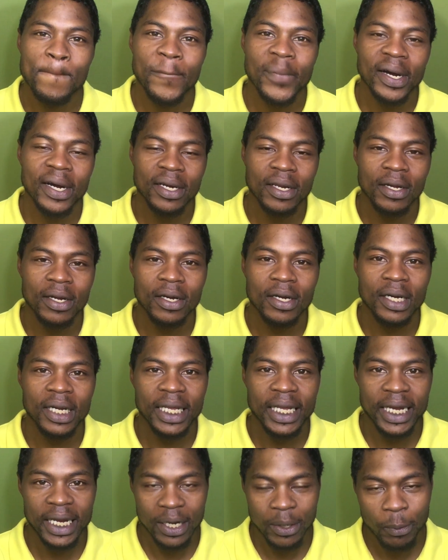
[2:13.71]
But
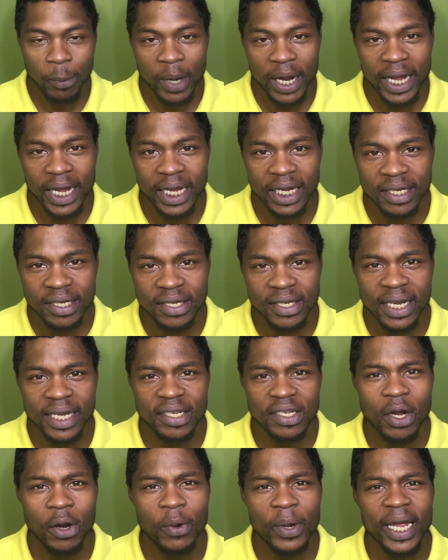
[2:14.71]
anyways,
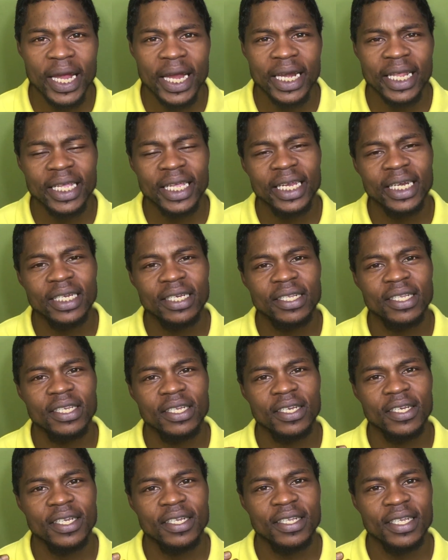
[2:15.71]
let's go ahead and get
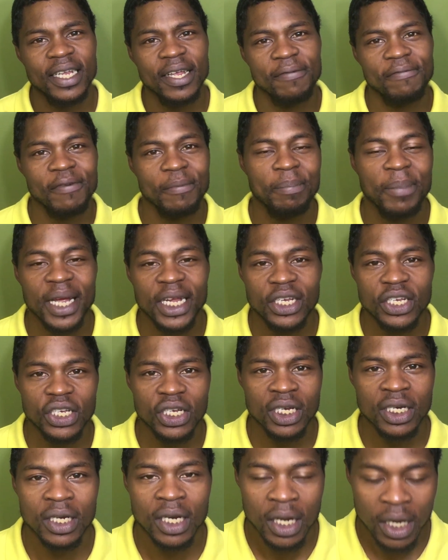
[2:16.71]
into this
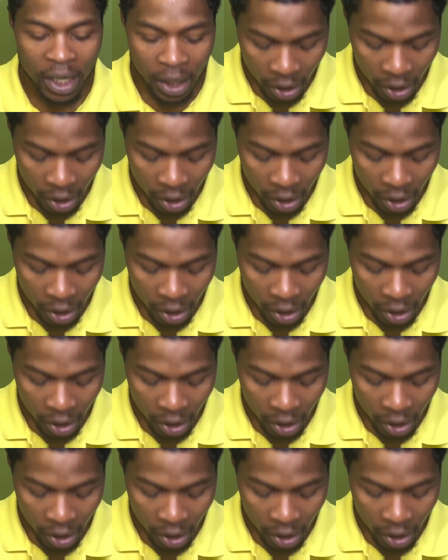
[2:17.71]
information.